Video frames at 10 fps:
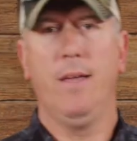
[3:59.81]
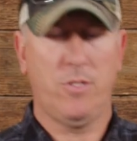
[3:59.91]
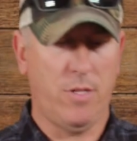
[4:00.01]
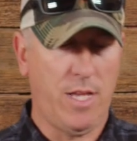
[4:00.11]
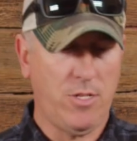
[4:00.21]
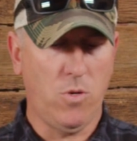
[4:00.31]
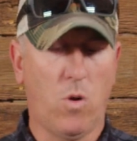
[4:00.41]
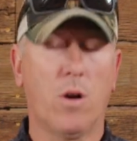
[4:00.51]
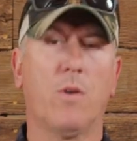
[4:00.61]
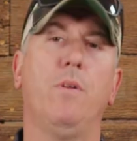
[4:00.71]
So they
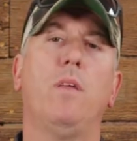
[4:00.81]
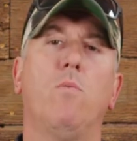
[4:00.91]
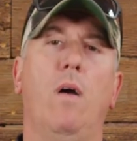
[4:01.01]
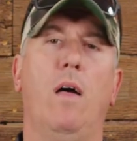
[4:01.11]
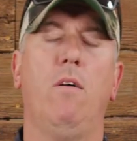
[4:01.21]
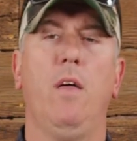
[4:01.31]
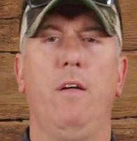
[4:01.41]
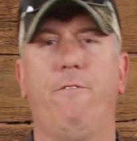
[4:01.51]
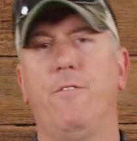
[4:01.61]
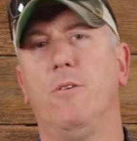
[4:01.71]
work really well
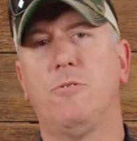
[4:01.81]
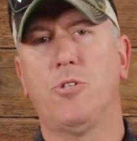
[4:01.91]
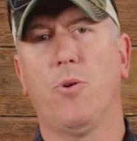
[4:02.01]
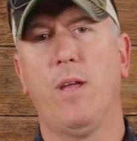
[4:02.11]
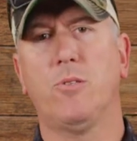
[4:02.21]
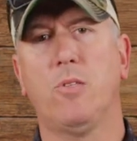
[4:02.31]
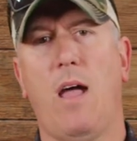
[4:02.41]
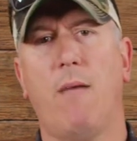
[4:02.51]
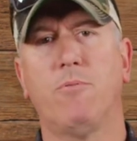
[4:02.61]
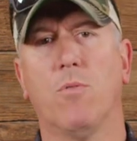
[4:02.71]
for those trail
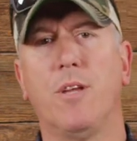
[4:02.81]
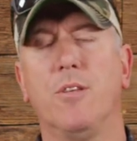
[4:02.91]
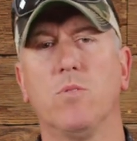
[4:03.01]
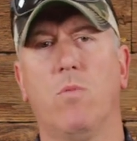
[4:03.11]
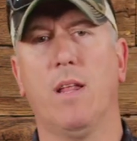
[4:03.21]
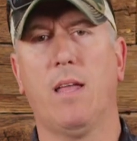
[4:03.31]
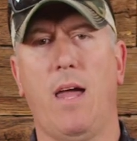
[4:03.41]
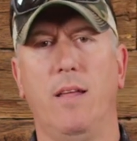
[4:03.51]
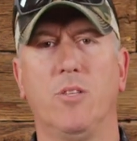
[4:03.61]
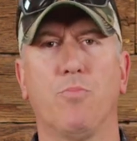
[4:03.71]
stops where you just want to
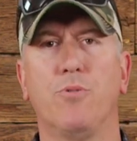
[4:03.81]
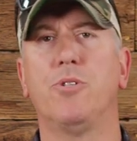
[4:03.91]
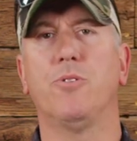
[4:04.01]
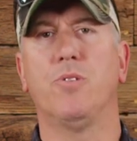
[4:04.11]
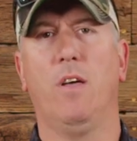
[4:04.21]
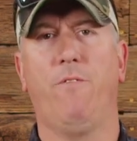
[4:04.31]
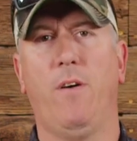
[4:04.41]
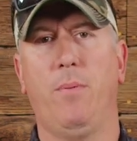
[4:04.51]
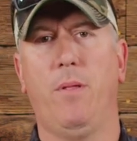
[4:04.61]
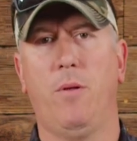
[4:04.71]
kind of spruce yourself
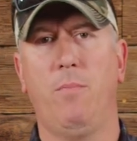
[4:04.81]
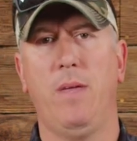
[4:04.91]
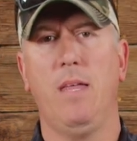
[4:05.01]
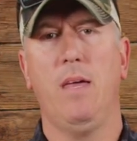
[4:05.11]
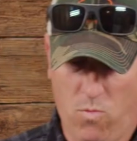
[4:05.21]
up a little bit.